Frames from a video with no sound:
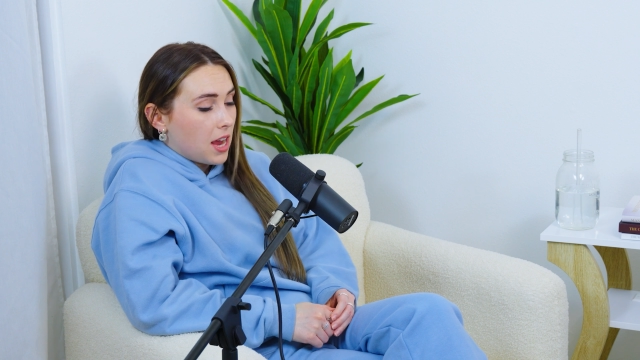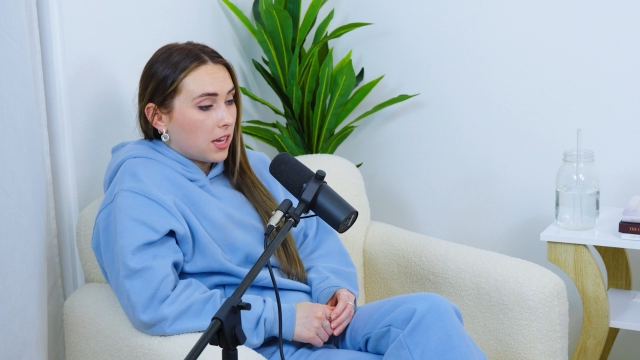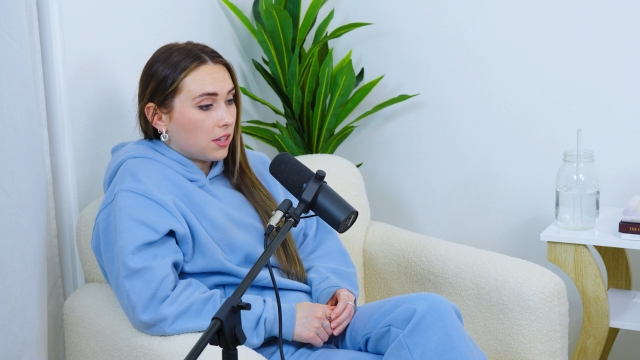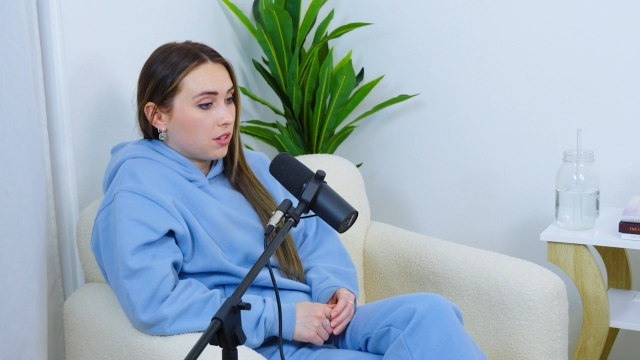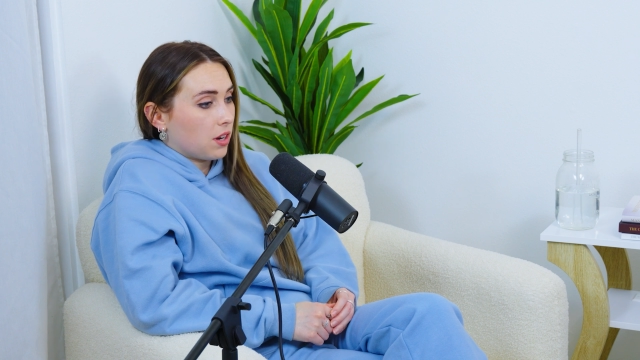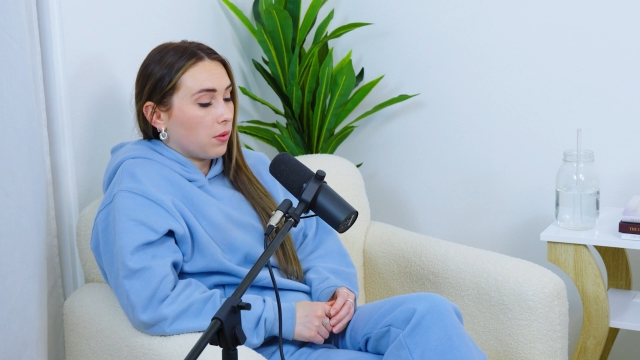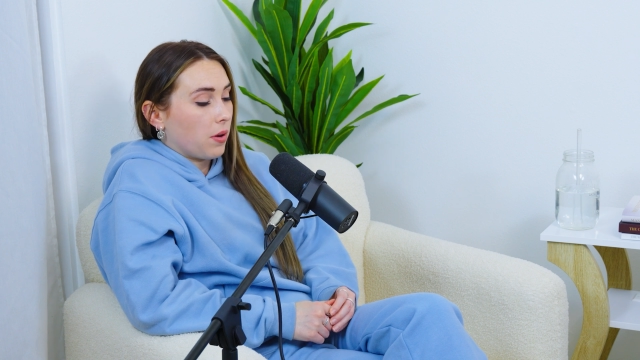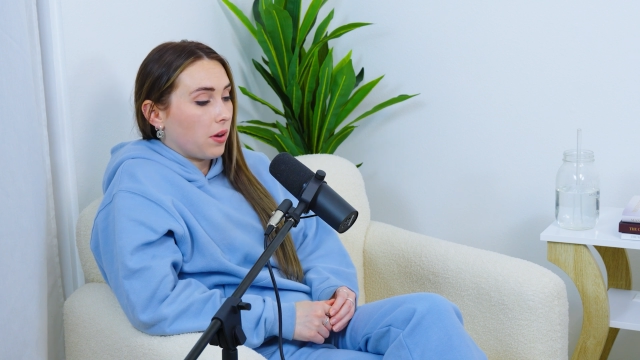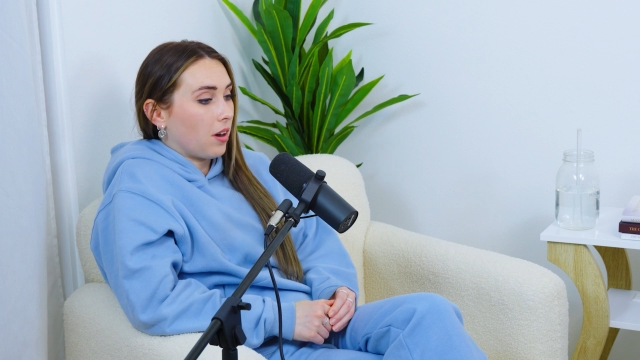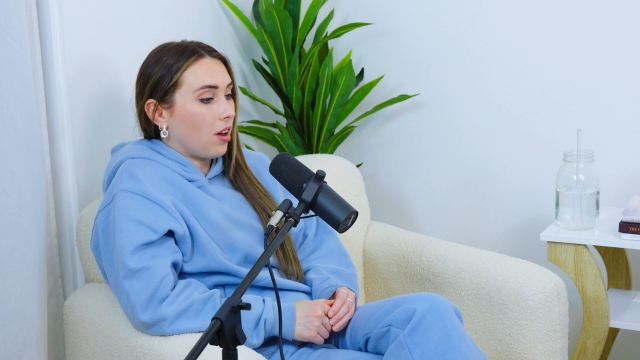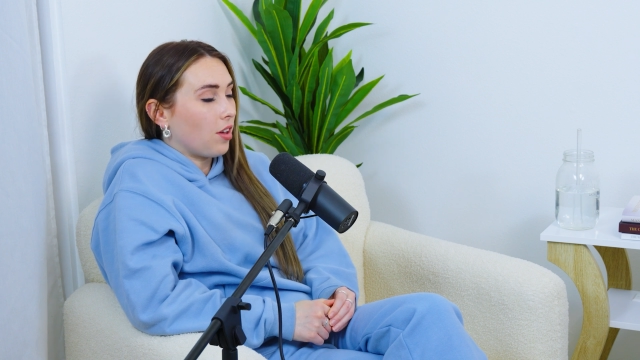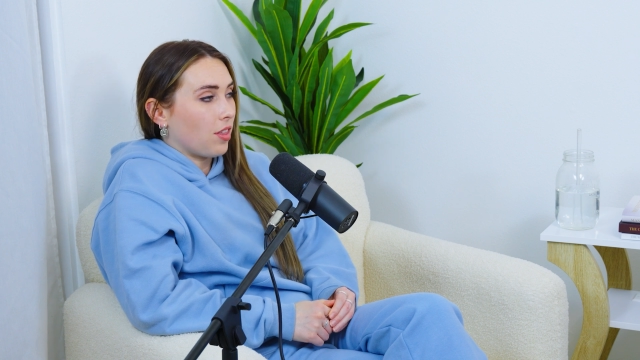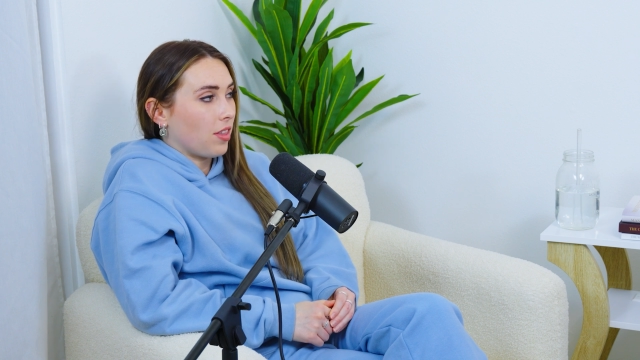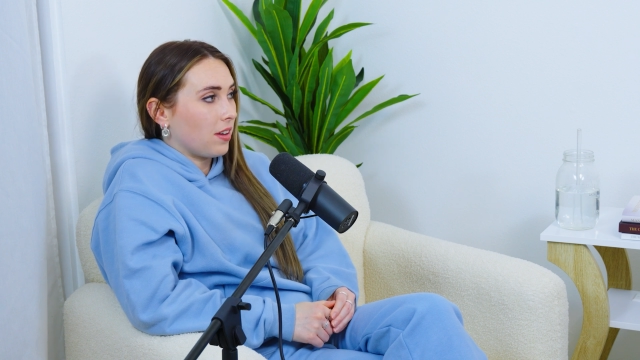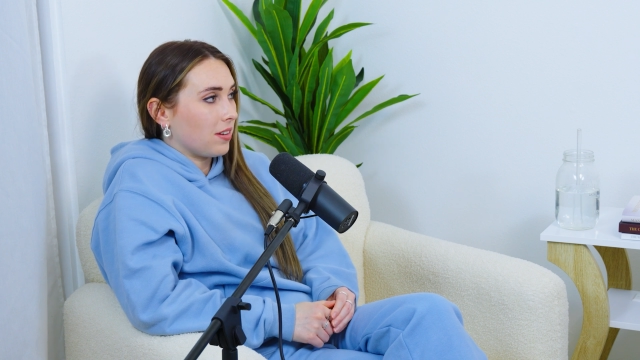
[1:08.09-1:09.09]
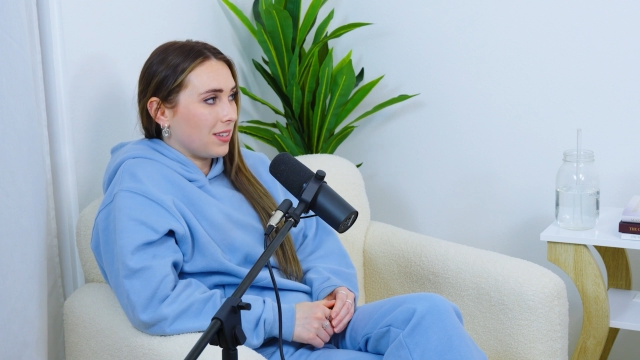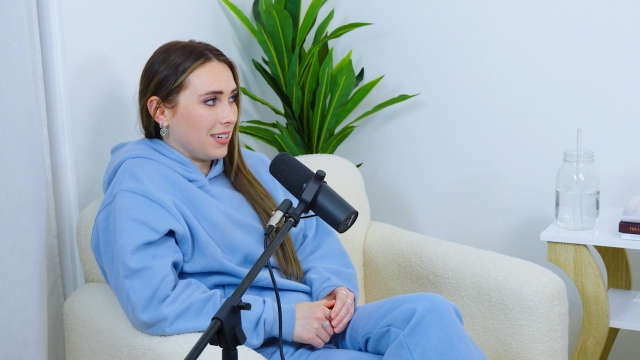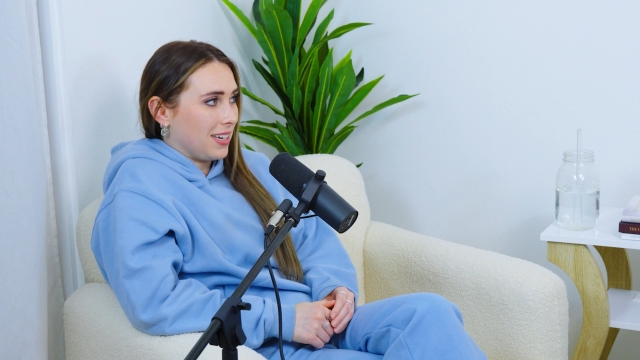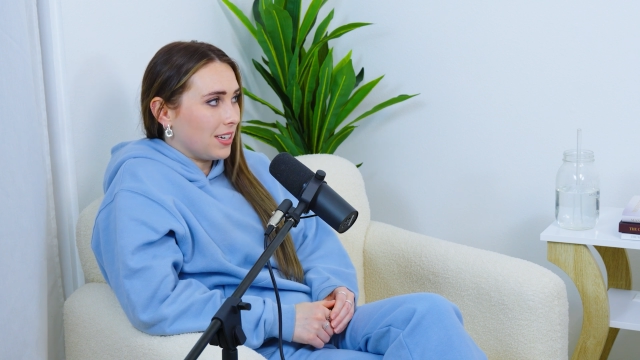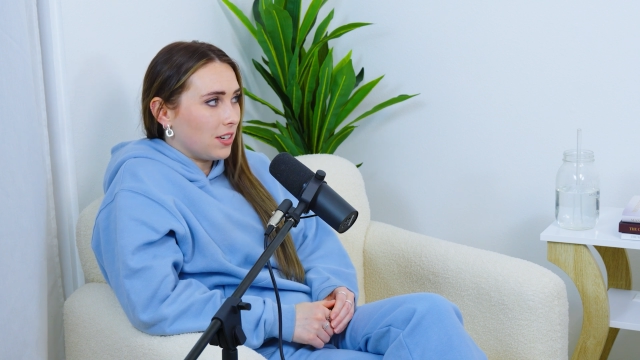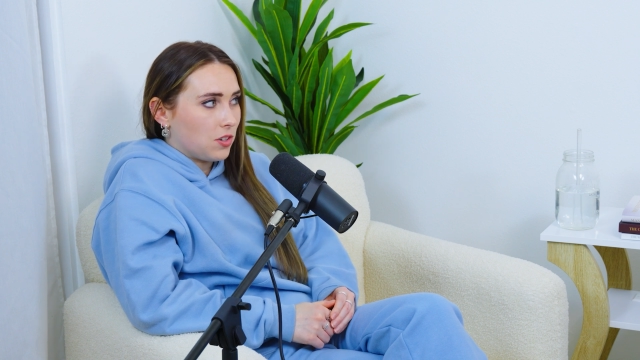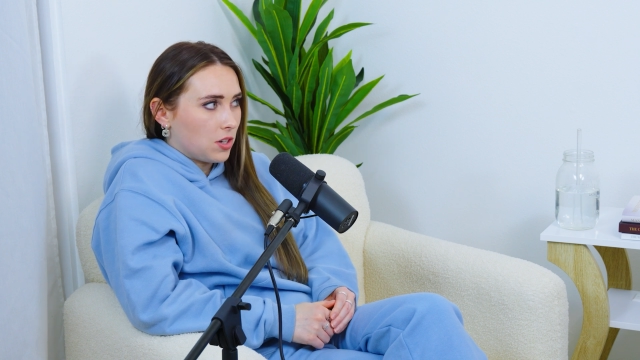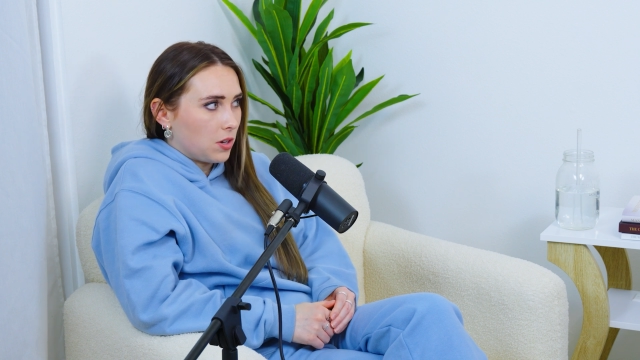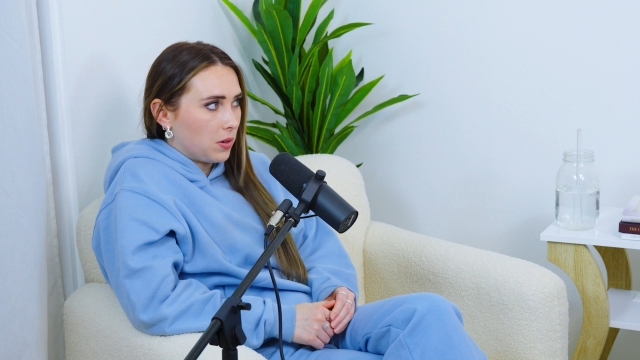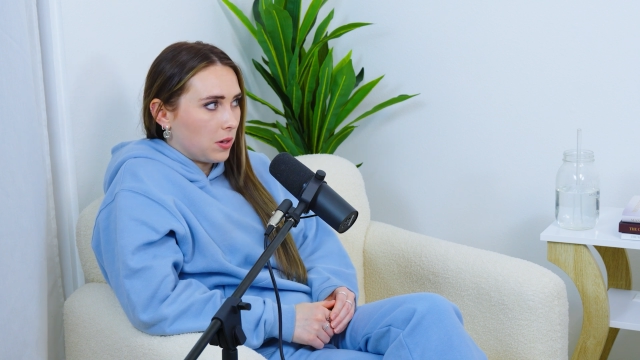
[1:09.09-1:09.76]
And so I wrote out all the things I needed to do.